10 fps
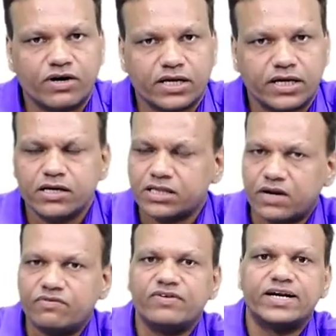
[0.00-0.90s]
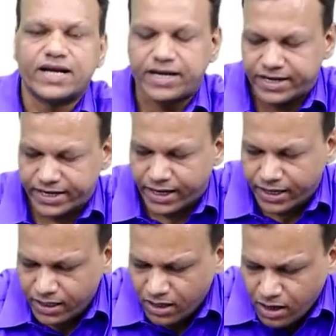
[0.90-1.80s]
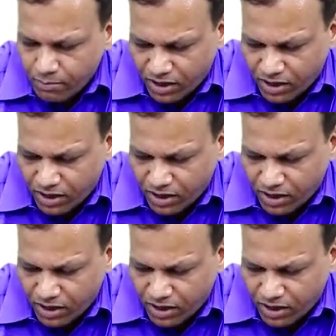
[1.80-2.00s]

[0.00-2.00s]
working, then we will try adrenaline.